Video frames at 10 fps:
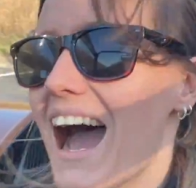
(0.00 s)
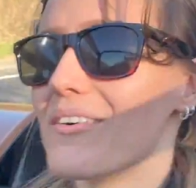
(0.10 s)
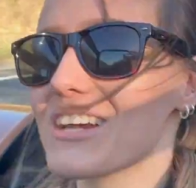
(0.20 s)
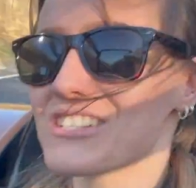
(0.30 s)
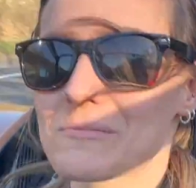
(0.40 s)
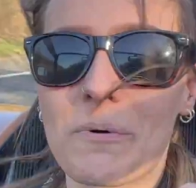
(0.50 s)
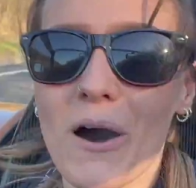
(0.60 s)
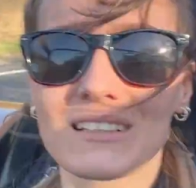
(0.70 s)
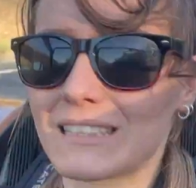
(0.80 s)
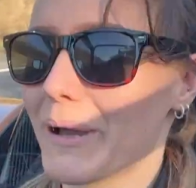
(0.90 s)
which just put
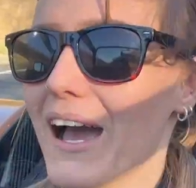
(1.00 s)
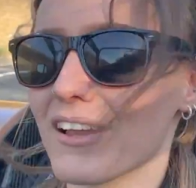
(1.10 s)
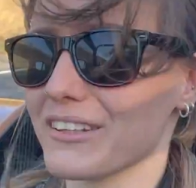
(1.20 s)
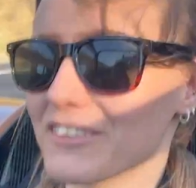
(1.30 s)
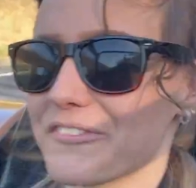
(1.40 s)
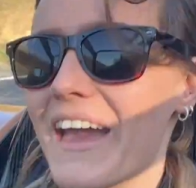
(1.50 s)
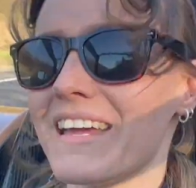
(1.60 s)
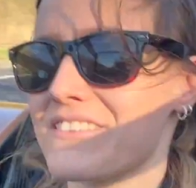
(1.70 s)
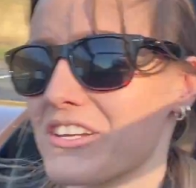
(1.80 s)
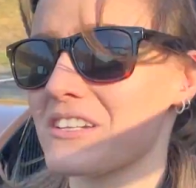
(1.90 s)
a smile on your
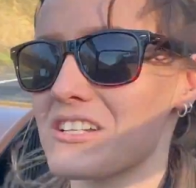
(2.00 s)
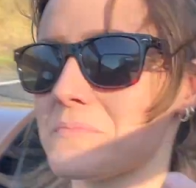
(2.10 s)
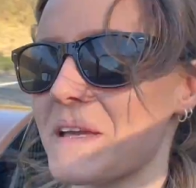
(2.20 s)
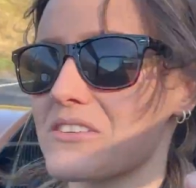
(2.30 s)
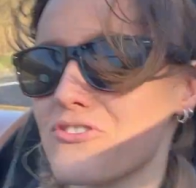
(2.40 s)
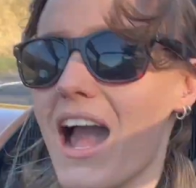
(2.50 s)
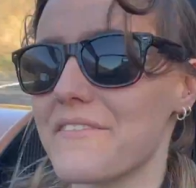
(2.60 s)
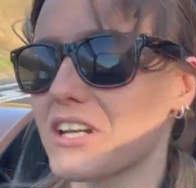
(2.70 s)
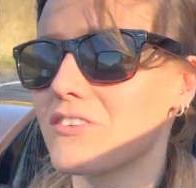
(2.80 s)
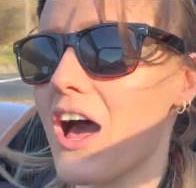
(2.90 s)
face. You could just be
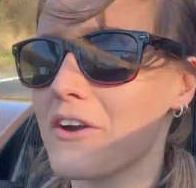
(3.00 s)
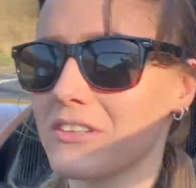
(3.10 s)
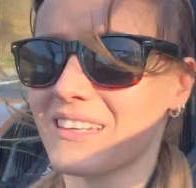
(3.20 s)
driving along,